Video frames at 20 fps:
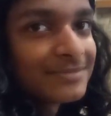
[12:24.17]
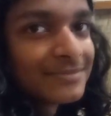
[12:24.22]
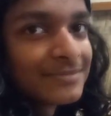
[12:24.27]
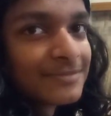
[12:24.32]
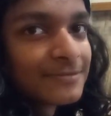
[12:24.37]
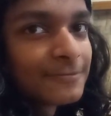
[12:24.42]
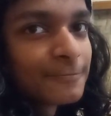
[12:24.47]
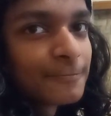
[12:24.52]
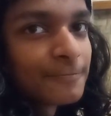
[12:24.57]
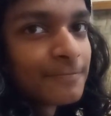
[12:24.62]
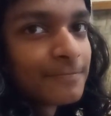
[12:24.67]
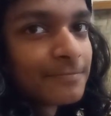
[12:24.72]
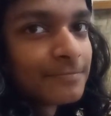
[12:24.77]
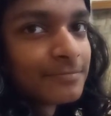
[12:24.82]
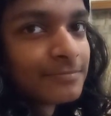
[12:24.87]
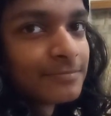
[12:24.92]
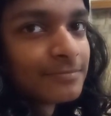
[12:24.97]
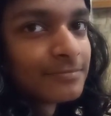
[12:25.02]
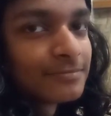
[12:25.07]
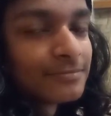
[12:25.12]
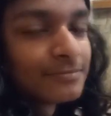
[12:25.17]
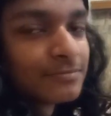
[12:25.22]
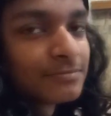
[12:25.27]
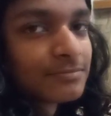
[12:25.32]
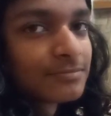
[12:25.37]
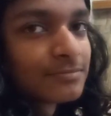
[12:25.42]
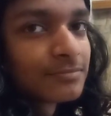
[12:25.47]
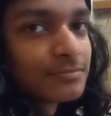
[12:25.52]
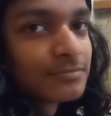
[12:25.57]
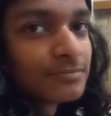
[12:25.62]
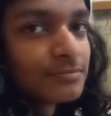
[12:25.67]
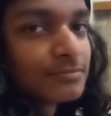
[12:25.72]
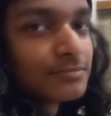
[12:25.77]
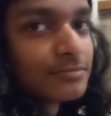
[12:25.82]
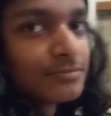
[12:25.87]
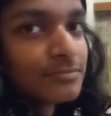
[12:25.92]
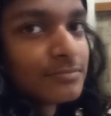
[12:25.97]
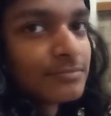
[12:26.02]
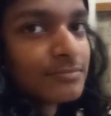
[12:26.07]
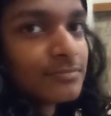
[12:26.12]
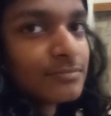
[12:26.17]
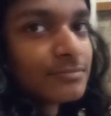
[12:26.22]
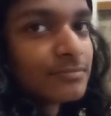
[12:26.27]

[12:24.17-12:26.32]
you will be a good human being,